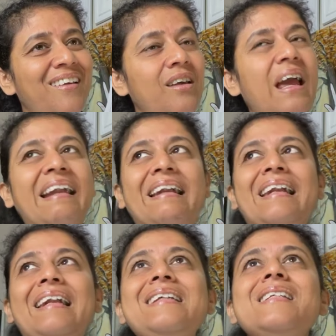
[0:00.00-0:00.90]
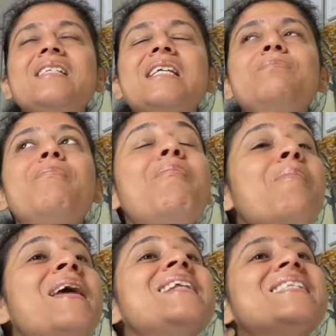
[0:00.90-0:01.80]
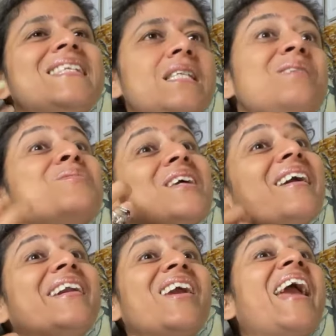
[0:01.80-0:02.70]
At least many systems are getting